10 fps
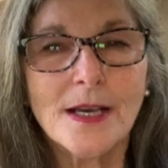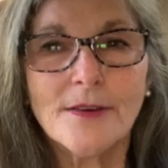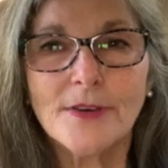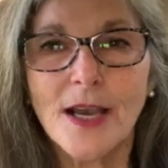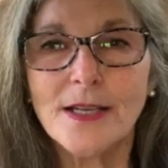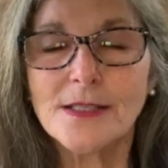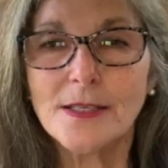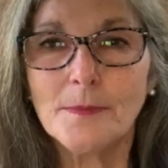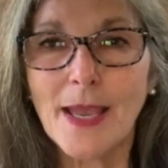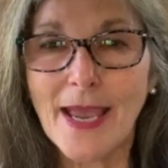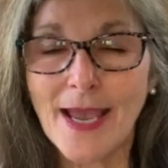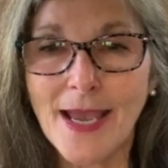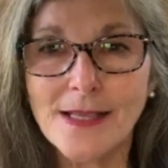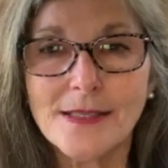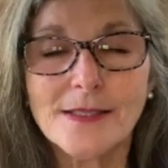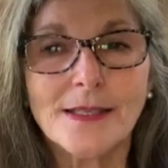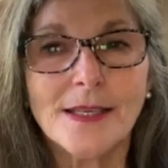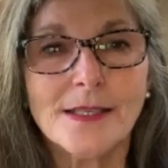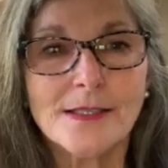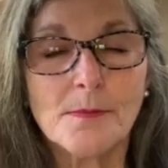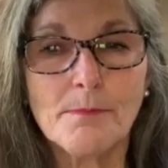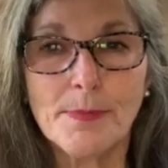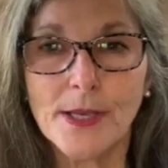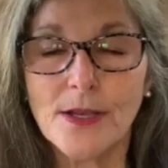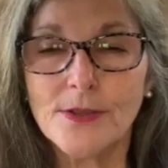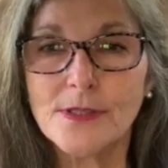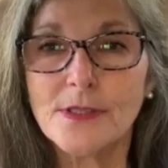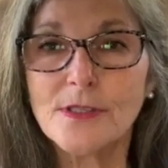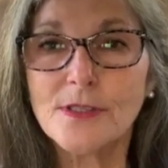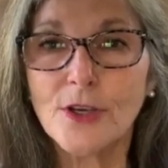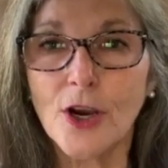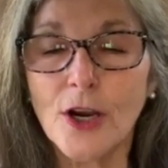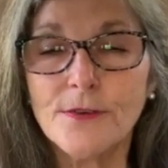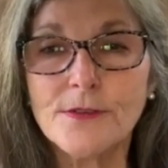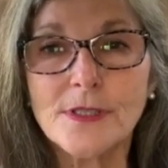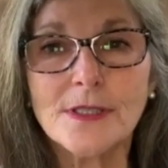I've got some hats and some belts and scarves